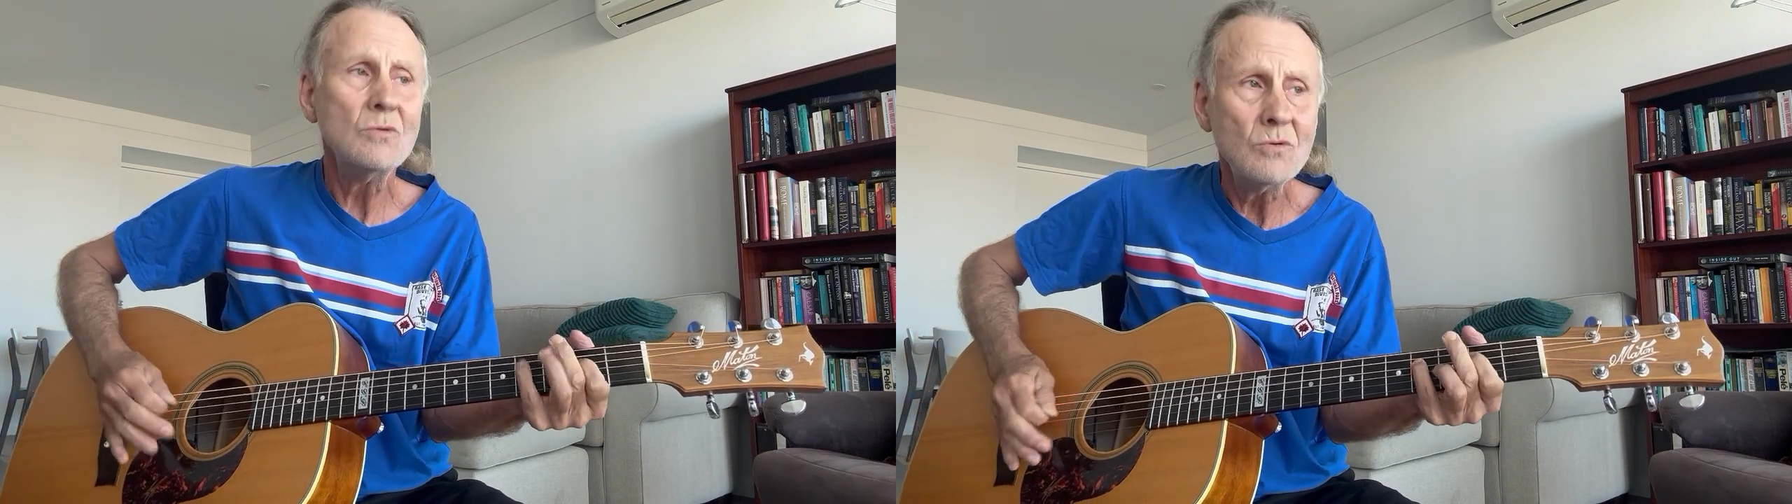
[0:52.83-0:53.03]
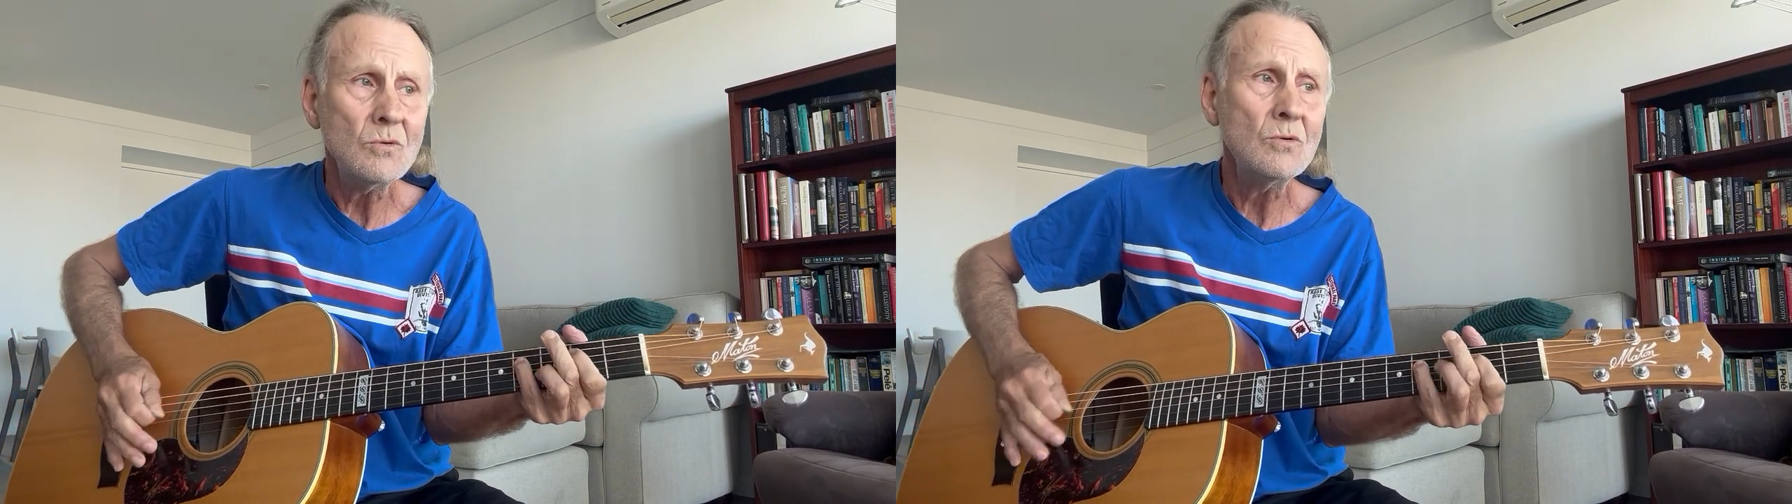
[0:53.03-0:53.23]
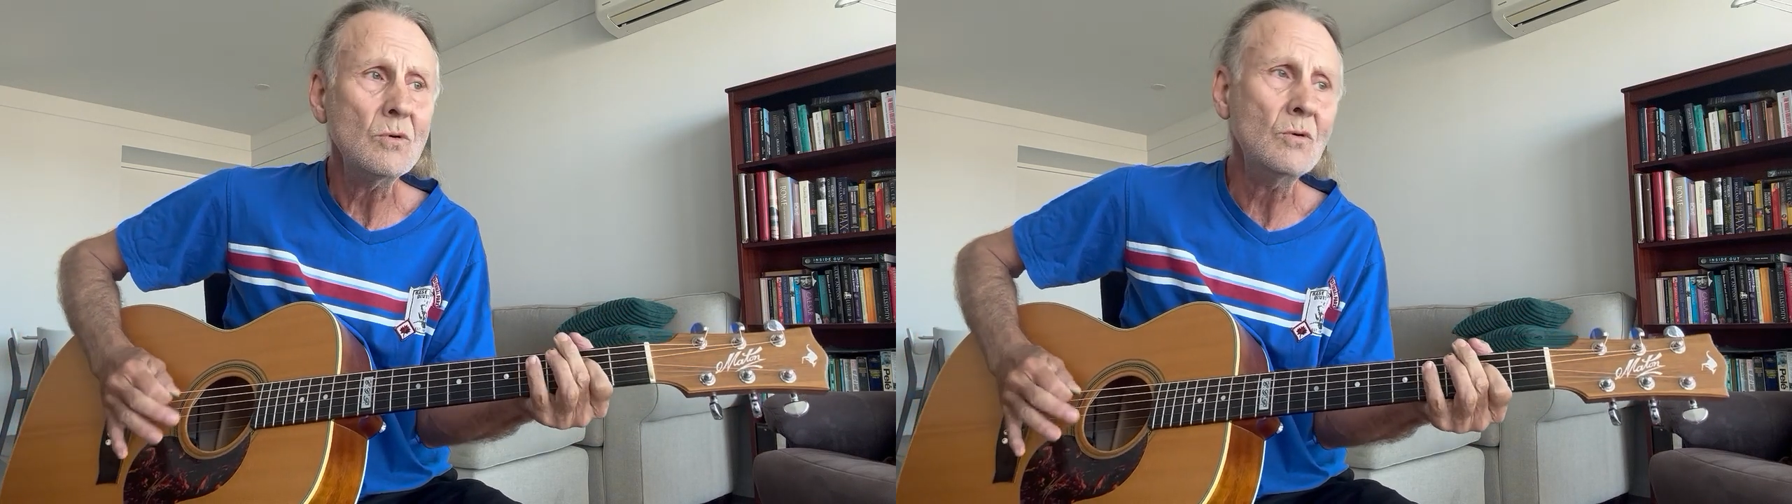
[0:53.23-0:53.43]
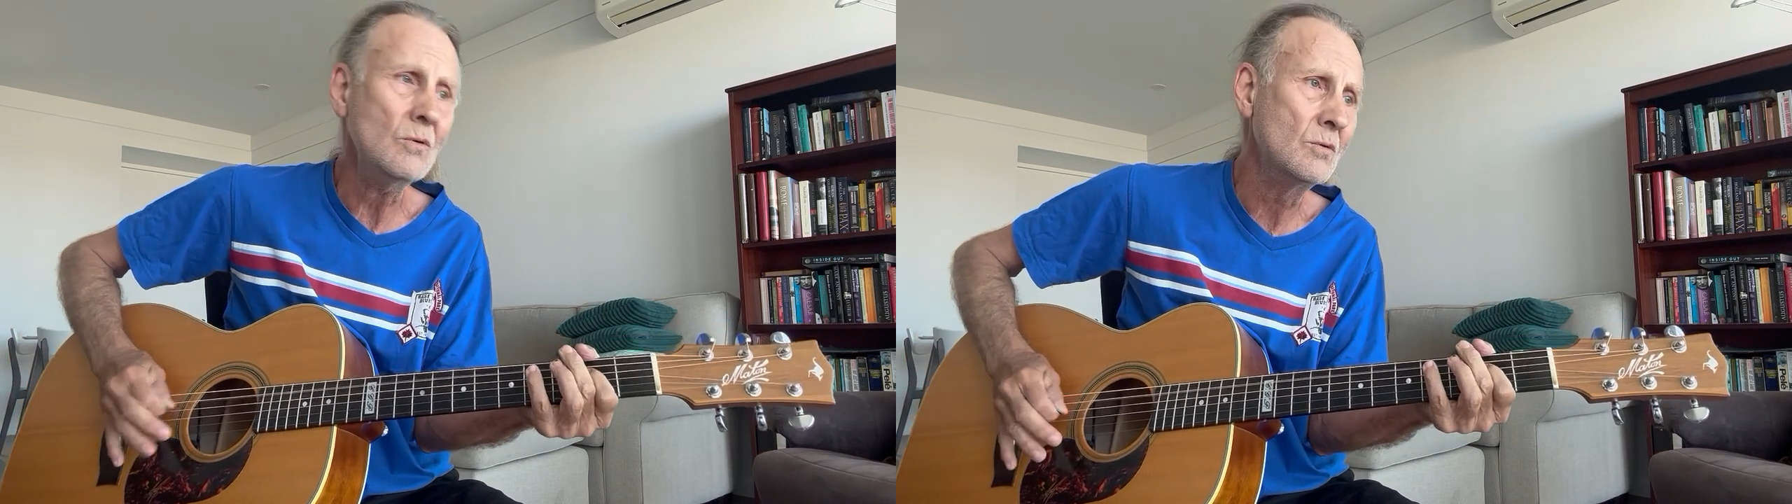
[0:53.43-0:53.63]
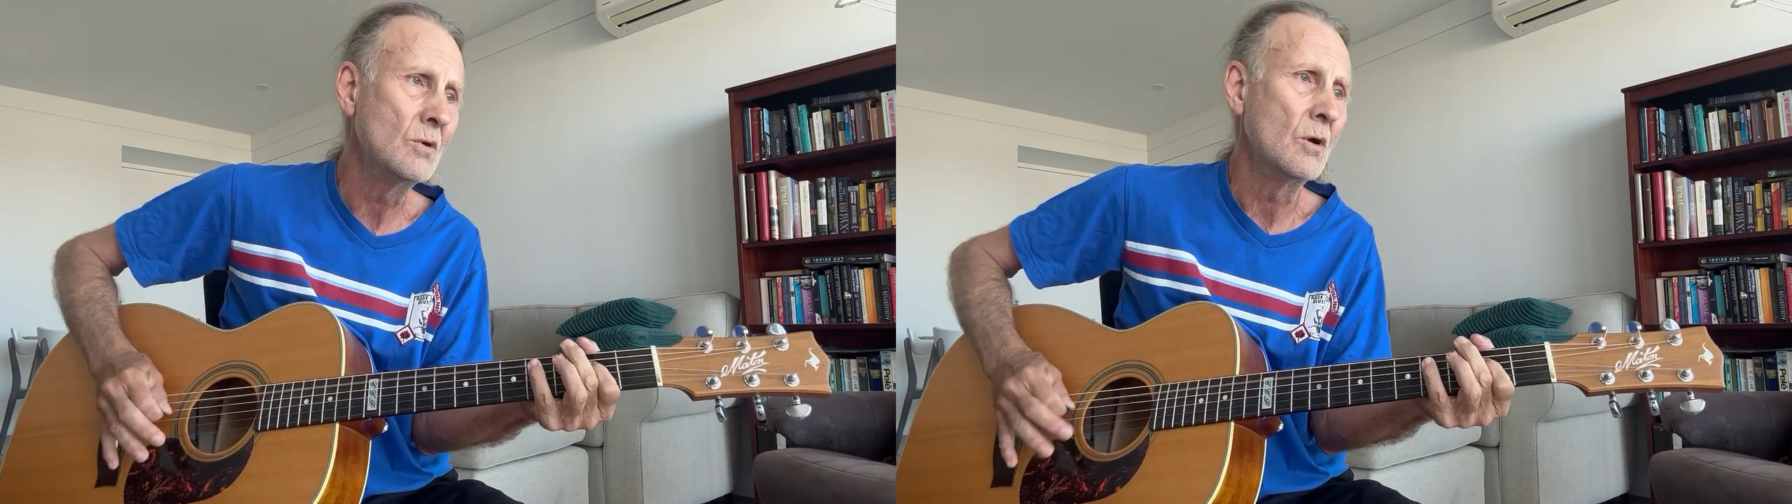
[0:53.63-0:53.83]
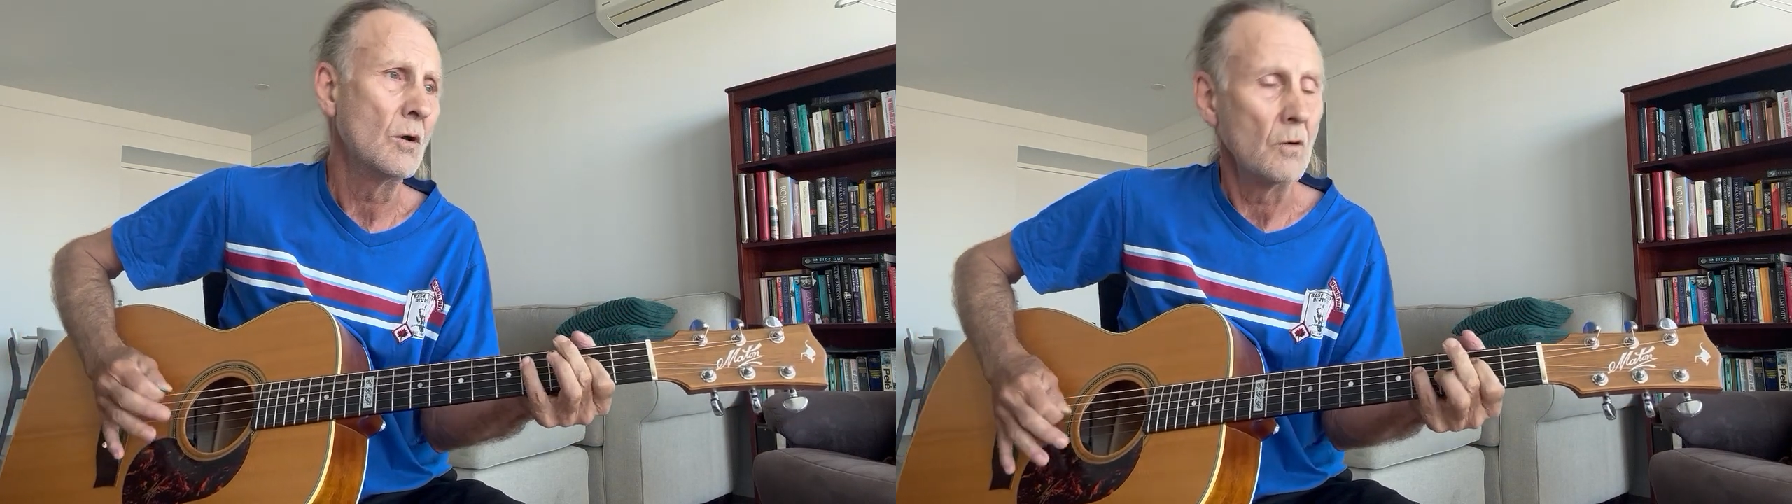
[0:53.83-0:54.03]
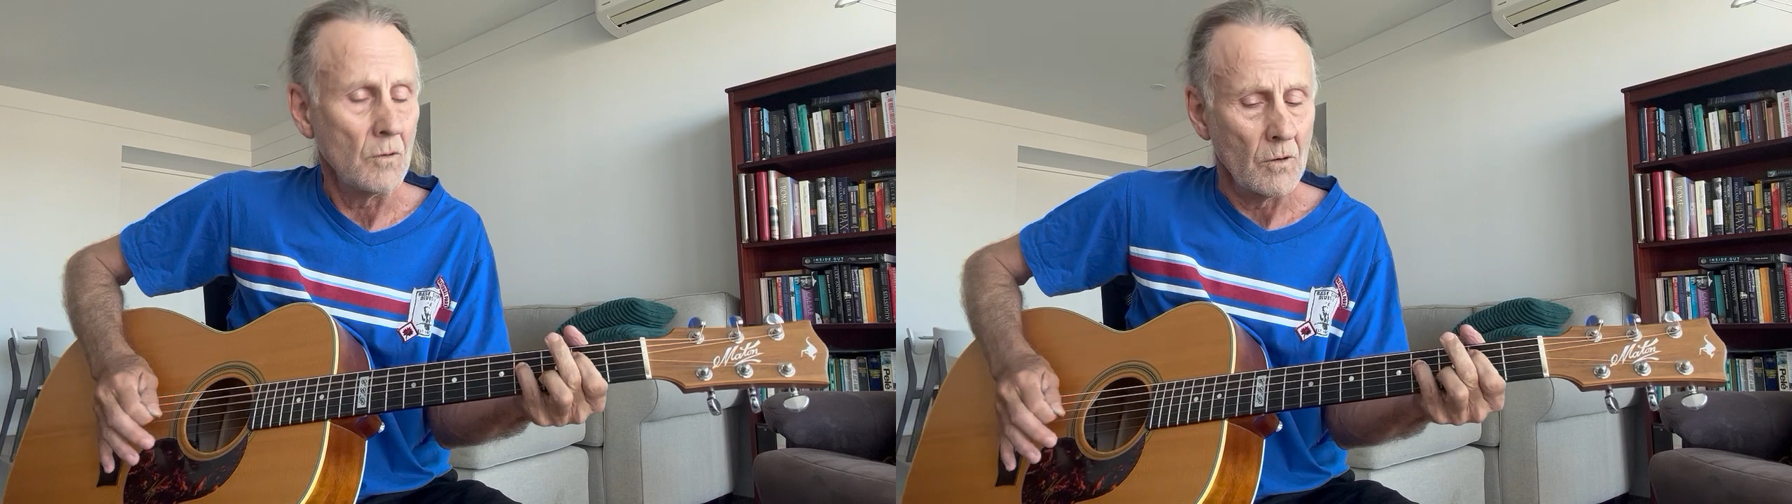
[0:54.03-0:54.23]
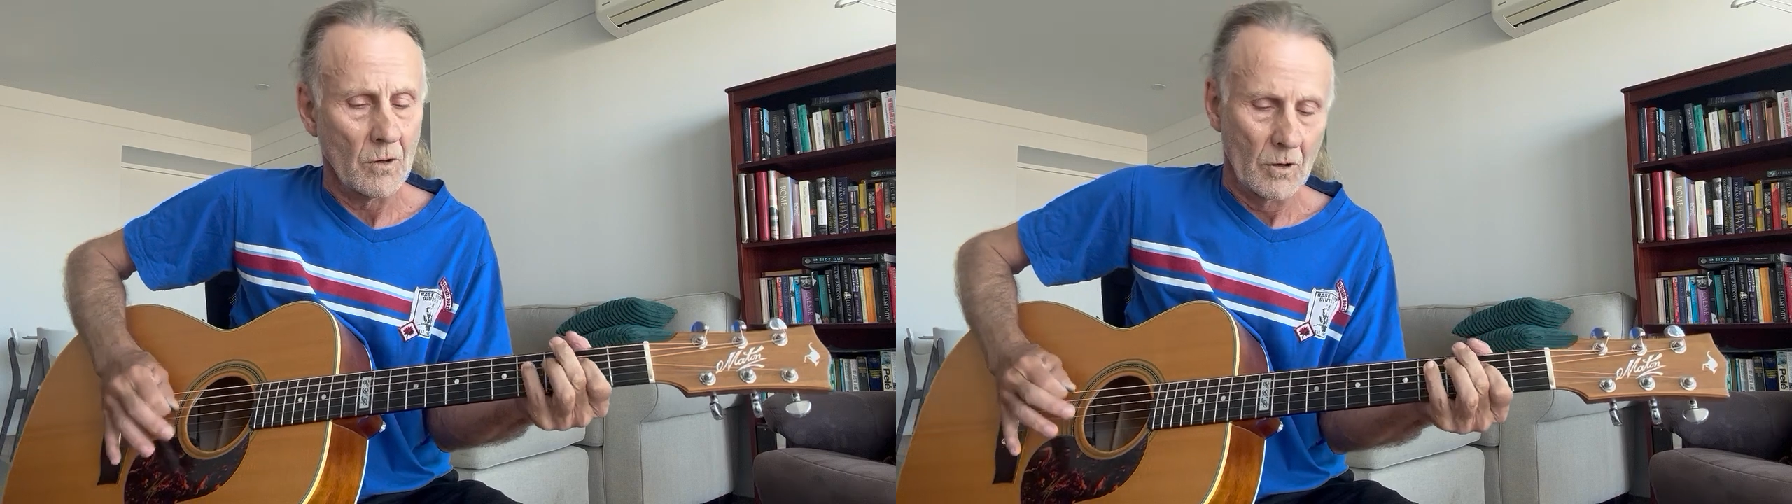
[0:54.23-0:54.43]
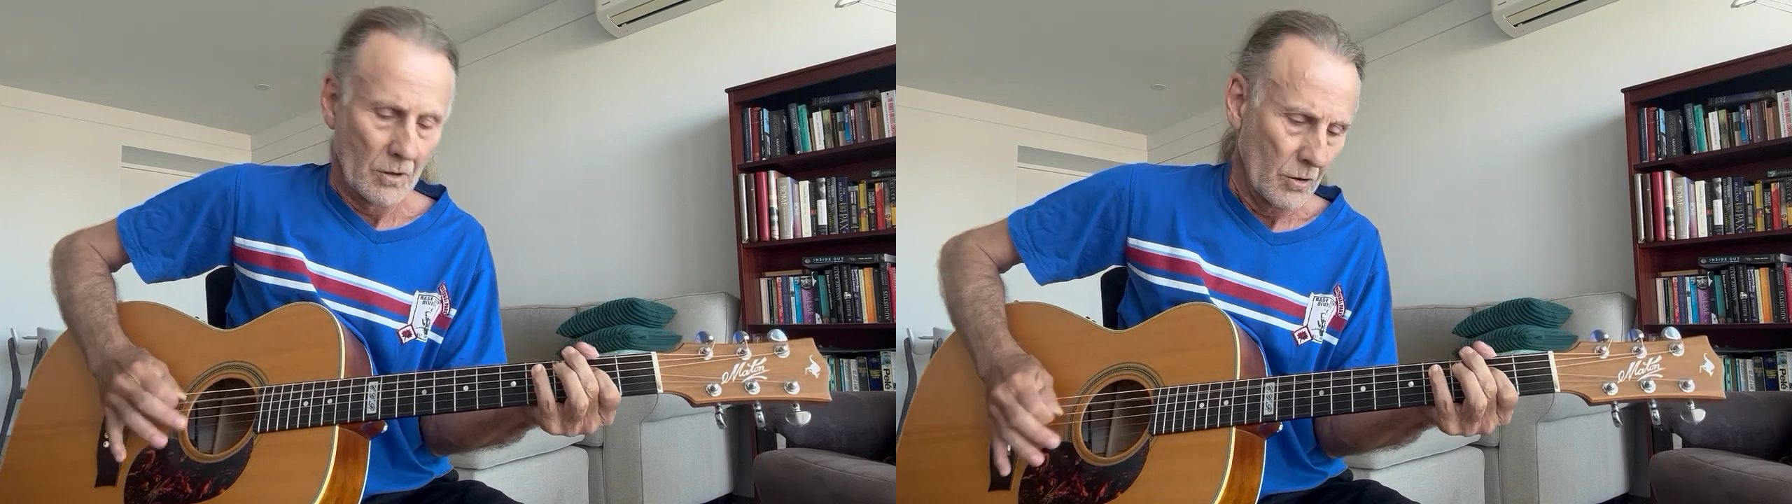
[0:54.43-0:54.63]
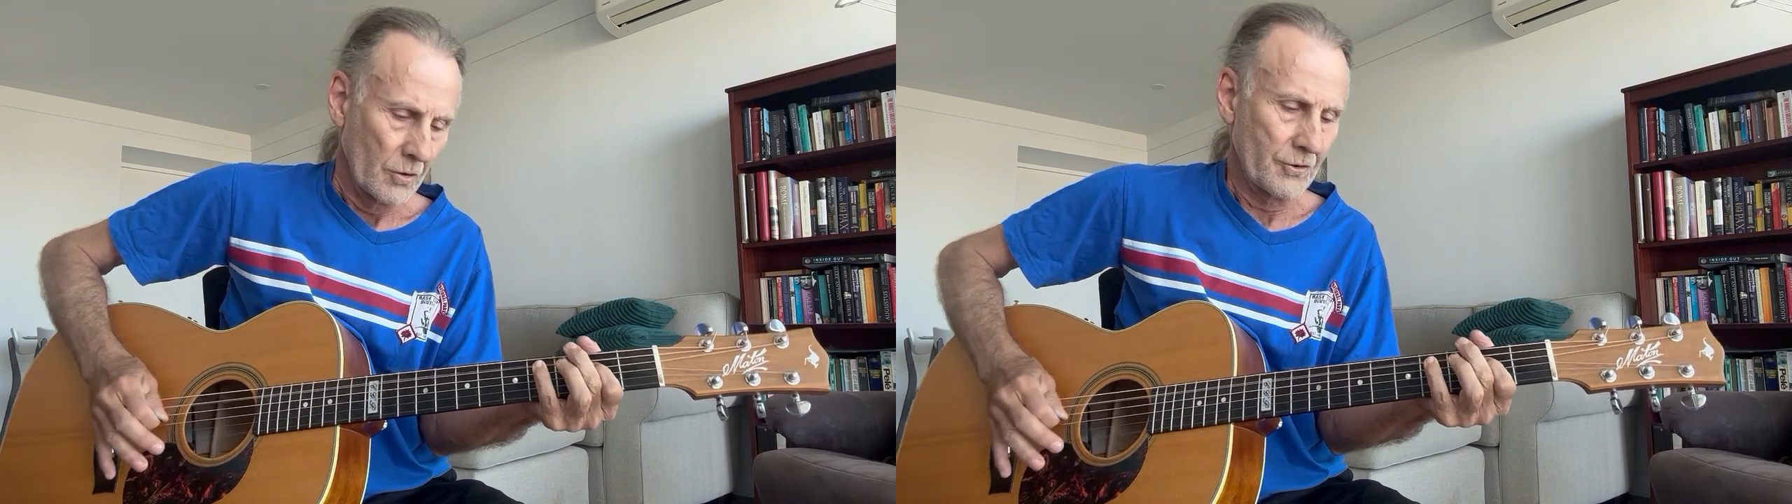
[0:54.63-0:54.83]

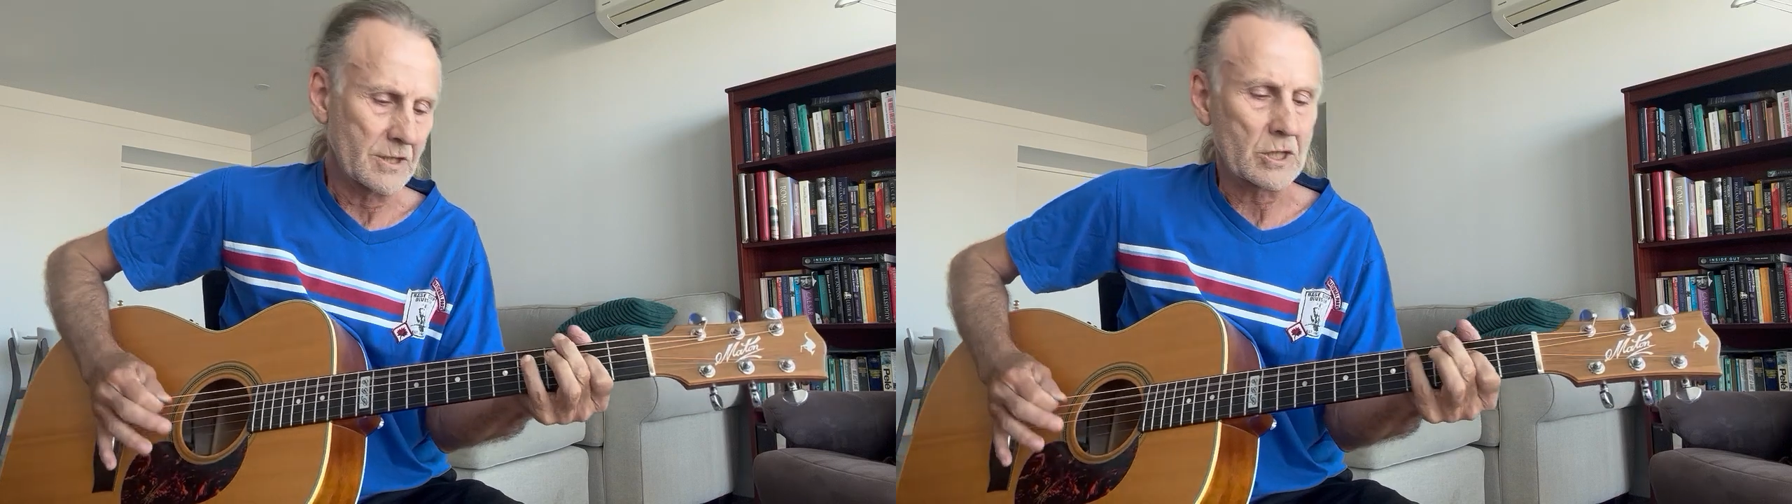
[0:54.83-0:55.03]
There's